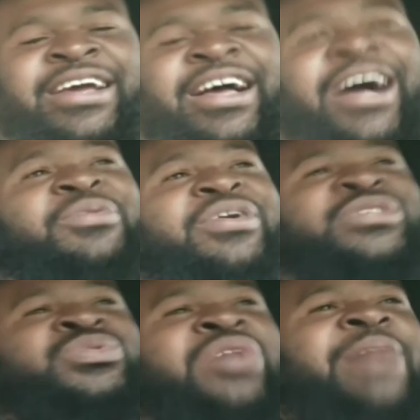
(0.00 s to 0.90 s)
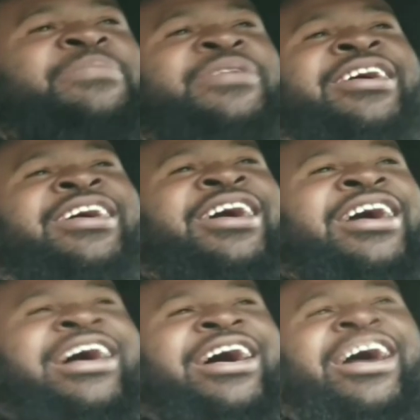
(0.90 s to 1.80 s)
I'm gonna drop.
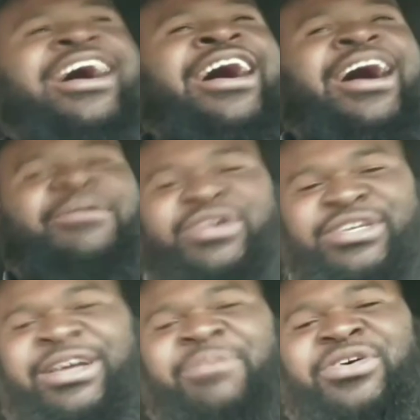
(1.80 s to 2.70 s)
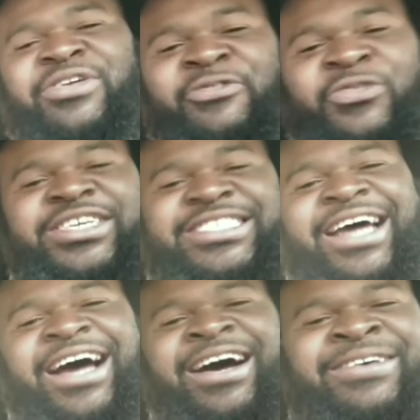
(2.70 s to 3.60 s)
I'm gonna I'm gonna
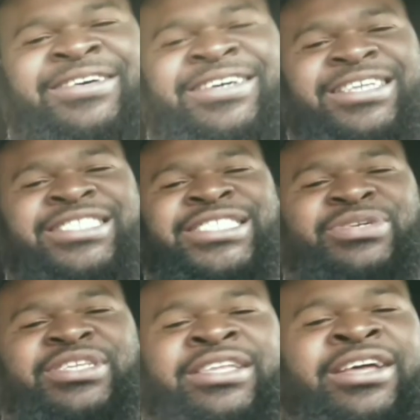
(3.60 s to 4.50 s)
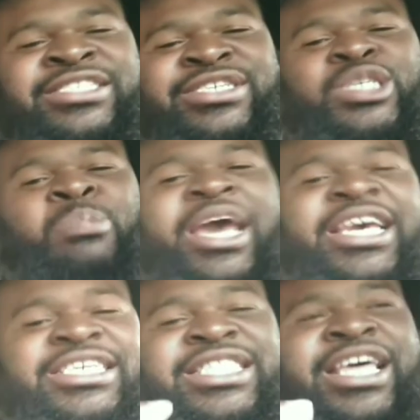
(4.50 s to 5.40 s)
freestyle to the to this
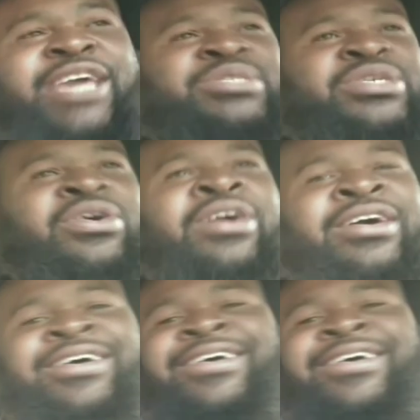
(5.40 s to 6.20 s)
page theme song.